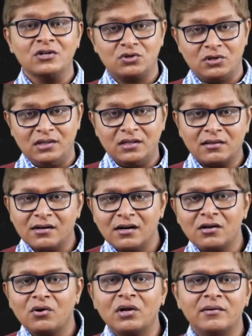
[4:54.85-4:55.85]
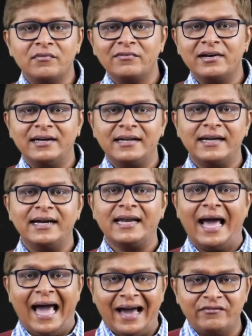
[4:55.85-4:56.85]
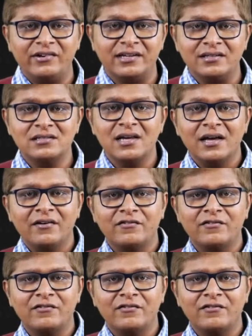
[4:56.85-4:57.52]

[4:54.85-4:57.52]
So, in the third column, we will indicate average,